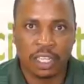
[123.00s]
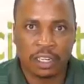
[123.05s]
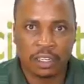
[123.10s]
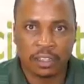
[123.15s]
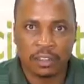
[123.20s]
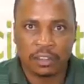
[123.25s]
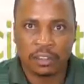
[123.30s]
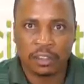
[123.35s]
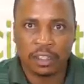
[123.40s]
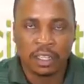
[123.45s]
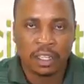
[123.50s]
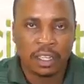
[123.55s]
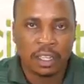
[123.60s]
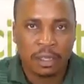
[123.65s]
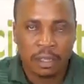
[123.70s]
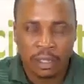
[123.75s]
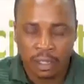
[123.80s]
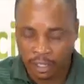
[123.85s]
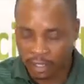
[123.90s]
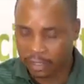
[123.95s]
That is,
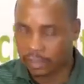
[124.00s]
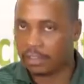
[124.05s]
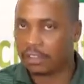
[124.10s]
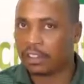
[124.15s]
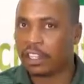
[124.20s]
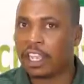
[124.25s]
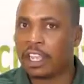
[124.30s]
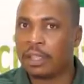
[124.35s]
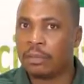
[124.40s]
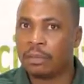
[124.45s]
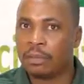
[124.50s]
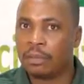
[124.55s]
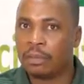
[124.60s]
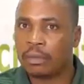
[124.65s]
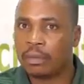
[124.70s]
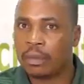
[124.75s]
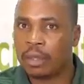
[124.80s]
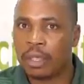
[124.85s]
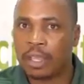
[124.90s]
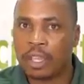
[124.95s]
it's time,
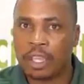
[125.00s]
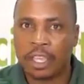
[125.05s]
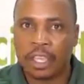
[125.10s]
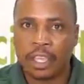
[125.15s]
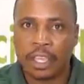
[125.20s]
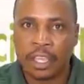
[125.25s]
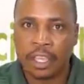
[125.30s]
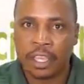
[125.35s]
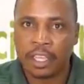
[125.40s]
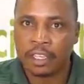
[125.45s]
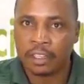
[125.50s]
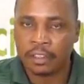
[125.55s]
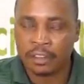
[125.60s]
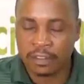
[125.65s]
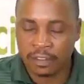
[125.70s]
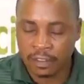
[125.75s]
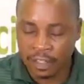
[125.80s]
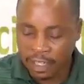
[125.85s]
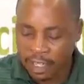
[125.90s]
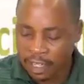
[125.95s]

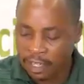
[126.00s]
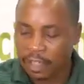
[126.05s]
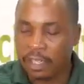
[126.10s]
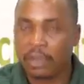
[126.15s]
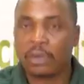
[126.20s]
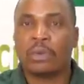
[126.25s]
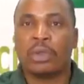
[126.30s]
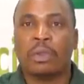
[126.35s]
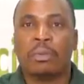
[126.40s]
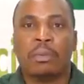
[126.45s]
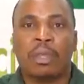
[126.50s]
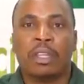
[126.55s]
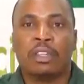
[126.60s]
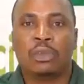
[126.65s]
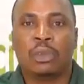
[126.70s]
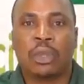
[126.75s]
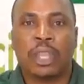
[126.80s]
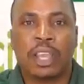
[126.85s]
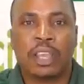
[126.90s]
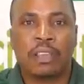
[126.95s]
it's the equipment we